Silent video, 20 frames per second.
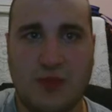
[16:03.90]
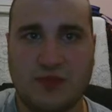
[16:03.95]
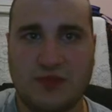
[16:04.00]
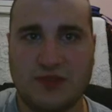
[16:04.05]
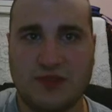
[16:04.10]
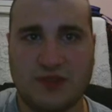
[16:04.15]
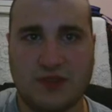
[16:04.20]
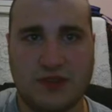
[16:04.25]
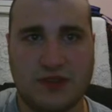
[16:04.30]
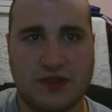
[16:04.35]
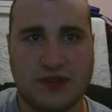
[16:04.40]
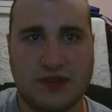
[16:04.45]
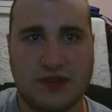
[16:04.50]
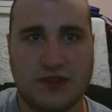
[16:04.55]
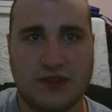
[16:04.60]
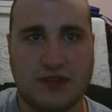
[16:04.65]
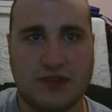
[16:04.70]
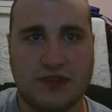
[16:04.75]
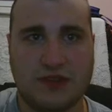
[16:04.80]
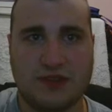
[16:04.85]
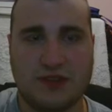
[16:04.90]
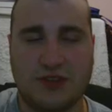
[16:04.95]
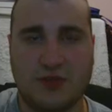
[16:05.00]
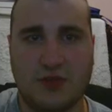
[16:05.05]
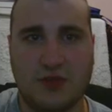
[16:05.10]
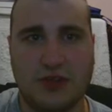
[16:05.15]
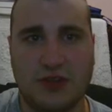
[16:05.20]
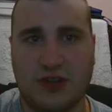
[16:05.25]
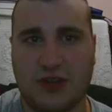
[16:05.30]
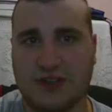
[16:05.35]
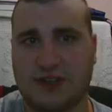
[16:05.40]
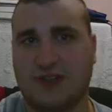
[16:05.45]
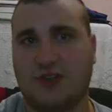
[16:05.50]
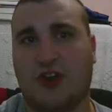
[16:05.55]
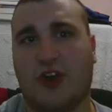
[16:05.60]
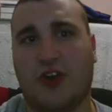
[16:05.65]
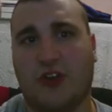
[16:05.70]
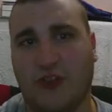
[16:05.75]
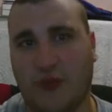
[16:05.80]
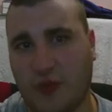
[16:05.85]
I'm just looking at the list. You know, we lost the
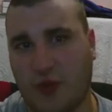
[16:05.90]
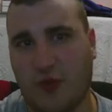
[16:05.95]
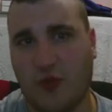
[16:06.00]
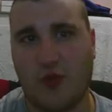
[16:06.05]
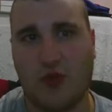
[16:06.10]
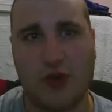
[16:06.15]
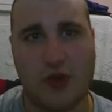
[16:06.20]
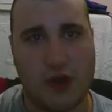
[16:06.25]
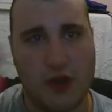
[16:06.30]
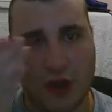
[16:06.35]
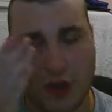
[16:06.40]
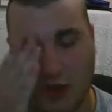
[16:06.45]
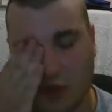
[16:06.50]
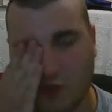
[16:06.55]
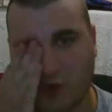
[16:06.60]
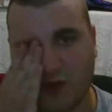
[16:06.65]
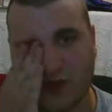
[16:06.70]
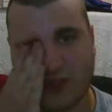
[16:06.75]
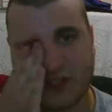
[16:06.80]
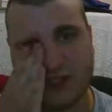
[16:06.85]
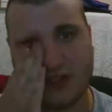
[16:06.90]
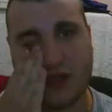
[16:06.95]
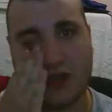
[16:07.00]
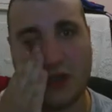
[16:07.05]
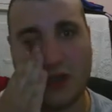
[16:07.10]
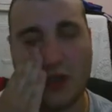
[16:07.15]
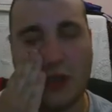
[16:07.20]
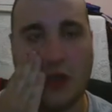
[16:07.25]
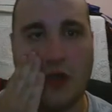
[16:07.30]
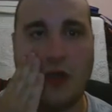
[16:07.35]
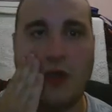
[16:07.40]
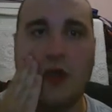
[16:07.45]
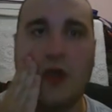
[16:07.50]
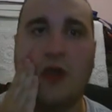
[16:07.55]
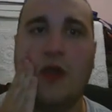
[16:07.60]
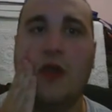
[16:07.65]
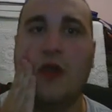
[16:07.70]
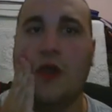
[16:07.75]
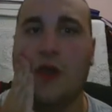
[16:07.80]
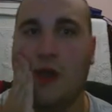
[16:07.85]
Ultimate Warrior, which
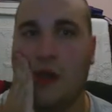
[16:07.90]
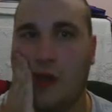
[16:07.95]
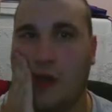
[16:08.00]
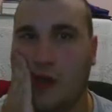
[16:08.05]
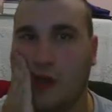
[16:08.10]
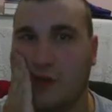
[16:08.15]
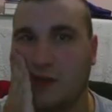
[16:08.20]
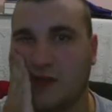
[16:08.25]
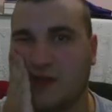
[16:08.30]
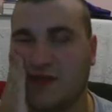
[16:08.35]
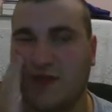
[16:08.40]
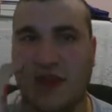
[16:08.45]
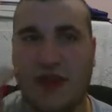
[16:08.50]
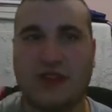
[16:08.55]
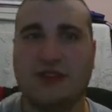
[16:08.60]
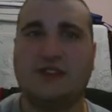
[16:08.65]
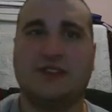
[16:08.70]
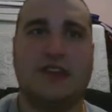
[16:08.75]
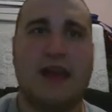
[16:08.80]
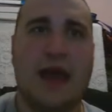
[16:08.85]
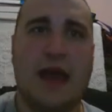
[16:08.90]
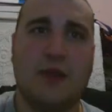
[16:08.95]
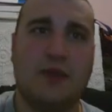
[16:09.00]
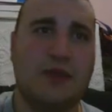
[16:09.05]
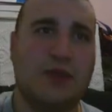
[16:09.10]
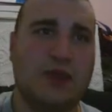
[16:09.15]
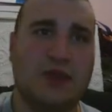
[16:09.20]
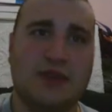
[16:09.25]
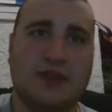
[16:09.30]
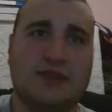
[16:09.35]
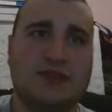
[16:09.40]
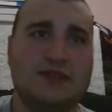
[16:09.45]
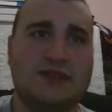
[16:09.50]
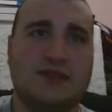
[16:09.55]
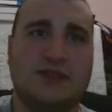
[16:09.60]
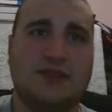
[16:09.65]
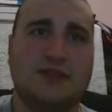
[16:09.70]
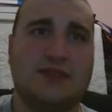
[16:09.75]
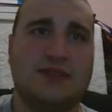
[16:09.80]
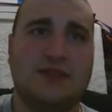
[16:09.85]
was very sad
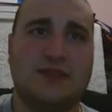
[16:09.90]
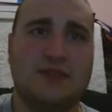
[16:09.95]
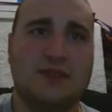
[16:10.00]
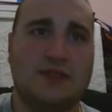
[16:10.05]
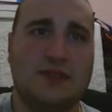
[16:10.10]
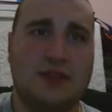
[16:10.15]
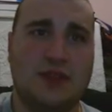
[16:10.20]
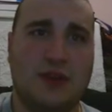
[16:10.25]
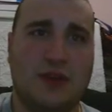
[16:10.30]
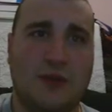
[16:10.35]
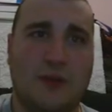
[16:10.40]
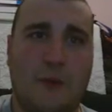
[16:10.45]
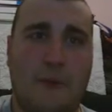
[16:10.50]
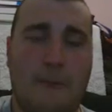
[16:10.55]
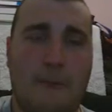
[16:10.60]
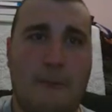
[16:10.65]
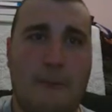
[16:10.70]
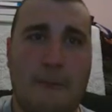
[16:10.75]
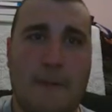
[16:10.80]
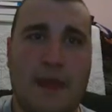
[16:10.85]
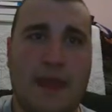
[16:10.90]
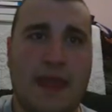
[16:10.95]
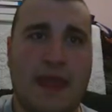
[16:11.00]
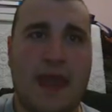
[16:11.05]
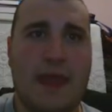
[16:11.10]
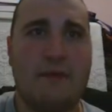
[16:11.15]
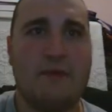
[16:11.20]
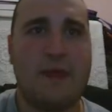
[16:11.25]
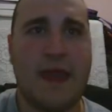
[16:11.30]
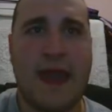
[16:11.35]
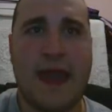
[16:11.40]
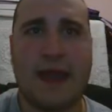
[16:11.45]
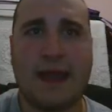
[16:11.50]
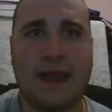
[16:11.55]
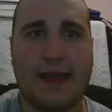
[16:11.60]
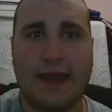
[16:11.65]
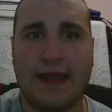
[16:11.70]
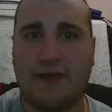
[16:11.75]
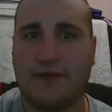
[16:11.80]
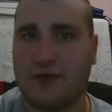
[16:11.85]
because, you know, he came
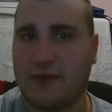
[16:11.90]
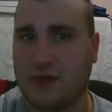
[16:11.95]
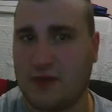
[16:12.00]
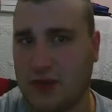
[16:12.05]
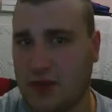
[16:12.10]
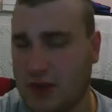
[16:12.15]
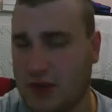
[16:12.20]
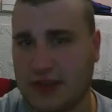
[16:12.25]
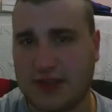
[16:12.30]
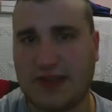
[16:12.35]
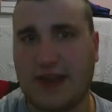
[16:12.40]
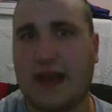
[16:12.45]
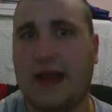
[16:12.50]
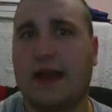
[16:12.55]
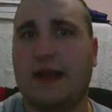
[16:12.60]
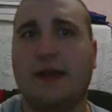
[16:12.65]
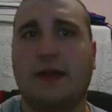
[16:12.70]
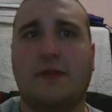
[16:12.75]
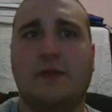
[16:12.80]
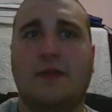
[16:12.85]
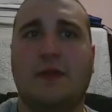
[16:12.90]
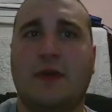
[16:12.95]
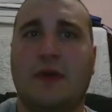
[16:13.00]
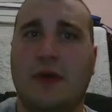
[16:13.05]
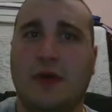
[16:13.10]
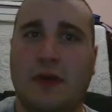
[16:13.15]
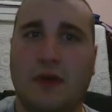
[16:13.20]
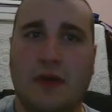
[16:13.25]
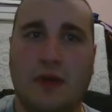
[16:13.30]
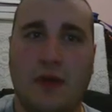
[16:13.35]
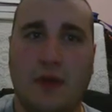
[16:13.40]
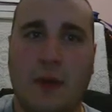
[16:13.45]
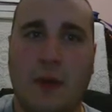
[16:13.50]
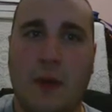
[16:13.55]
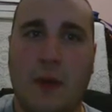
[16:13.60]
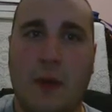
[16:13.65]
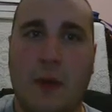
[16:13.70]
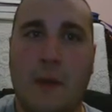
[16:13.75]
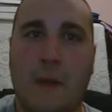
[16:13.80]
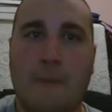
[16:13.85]
back after a long time.
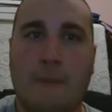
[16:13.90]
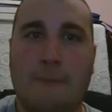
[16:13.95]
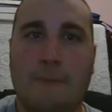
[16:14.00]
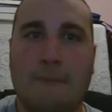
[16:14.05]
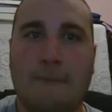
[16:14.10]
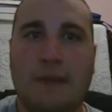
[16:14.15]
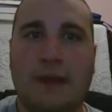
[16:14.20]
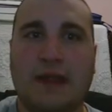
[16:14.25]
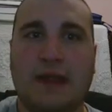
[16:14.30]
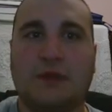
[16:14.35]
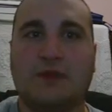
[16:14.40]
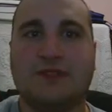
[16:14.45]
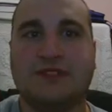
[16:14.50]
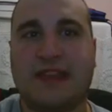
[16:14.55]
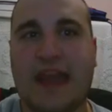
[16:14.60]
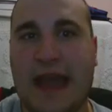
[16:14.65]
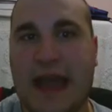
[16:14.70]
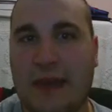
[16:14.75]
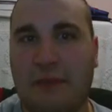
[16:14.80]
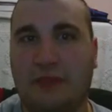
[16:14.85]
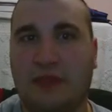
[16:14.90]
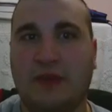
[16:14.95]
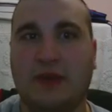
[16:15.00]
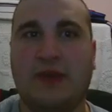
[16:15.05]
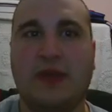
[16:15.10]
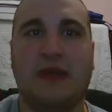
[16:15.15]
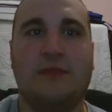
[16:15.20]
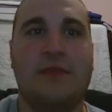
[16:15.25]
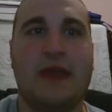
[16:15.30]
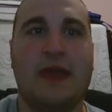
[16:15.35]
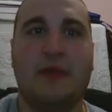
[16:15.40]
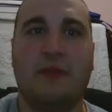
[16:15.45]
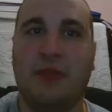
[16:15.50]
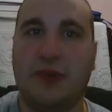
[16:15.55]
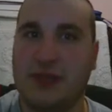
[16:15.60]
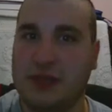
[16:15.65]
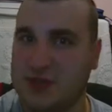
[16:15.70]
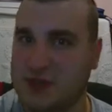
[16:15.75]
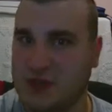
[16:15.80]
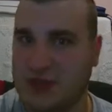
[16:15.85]
He was happy. He made
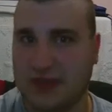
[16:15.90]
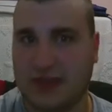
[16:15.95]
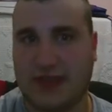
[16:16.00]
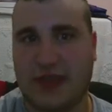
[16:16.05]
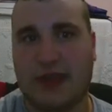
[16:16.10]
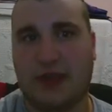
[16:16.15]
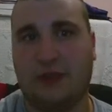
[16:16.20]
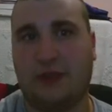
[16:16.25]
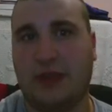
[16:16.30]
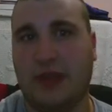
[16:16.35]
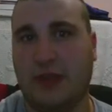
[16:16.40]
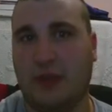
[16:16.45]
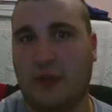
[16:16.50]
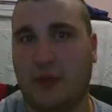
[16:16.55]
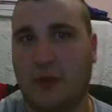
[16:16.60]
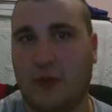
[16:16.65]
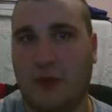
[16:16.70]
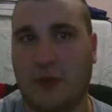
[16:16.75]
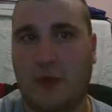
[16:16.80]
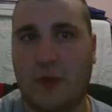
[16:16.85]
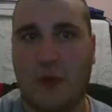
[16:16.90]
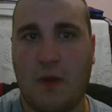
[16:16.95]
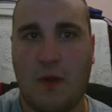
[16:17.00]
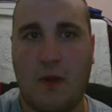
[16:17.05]
peace with a lot of people.